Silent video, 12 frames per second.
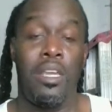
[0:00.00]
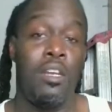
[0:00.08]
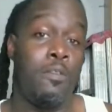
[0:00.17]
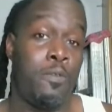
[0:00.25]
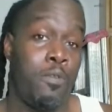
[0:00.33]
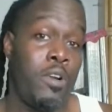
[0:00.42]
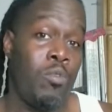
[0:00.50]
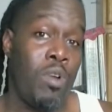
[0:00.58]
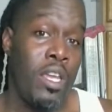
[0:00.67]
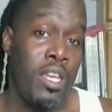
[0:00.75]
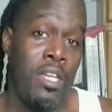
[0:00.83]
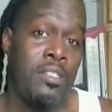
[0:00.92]
In the
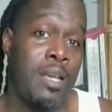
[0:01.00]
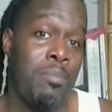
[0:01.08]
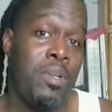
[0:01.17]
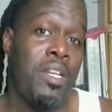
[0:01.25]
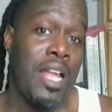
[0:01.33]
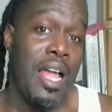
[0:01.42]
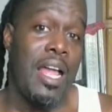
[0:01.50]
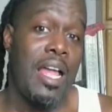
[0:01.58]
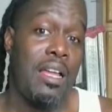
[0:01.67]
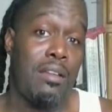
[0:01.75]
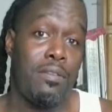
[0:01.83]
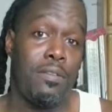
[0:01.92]
41 years I've been alive,
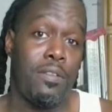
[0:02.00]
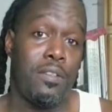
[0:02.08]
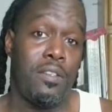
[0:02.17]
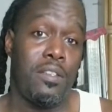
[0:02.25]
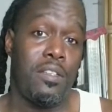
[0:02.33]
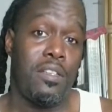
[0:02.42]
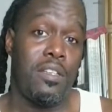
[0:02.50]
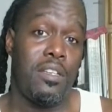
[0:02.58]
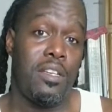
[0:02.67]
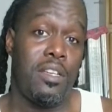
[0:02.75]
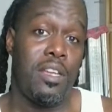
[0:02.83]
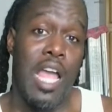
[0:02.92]

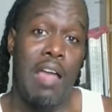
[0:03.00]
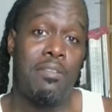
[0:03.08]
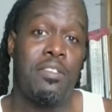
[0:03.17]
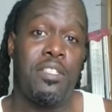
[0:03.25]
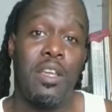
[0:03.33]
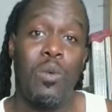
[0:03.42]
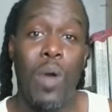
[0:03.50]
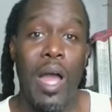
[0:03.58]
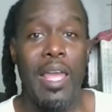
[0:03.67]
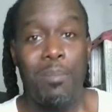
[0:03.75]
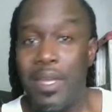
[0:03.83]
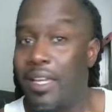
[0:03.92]
I've seen
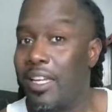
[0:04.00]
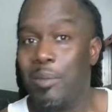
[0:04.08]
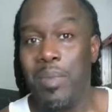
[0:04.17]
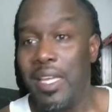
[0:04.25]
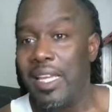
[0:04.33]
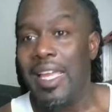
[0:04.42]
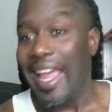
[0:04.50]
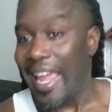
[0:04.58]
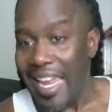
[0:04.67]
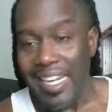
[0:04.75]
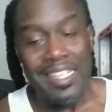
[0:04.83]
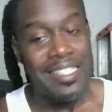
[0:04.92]
white men commit
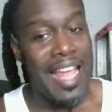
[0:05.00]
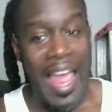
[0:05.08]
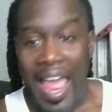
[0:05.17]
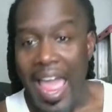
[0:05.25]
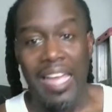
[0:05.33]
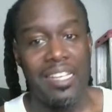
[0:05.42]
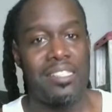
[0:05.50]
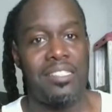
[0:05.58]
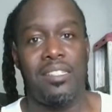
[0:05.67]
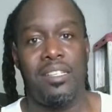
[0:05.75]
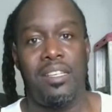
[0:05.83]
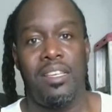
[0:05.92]
heinous
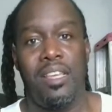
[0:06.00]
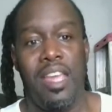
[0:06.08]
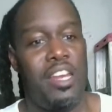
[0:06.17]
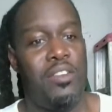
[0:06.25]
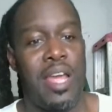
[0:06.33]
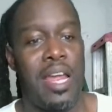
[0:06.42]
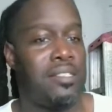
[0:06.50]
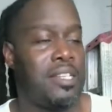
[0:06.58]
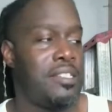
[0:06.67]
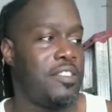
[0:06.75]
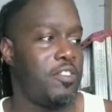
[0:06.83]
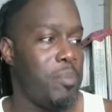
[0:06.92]
acts in the United
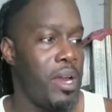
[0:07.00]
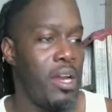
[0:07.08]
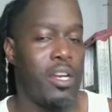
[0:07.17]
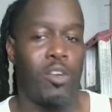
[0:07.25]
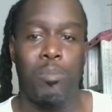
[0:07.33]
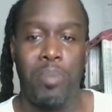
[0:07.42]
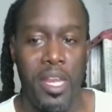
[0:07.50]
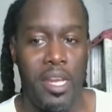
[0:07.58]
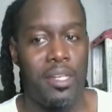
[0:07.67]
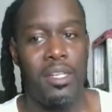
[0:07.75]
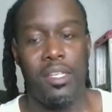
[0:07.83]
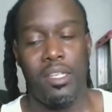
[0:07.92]
States of America
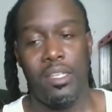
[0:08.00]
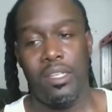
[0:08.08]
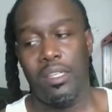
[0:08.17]
repeatedly.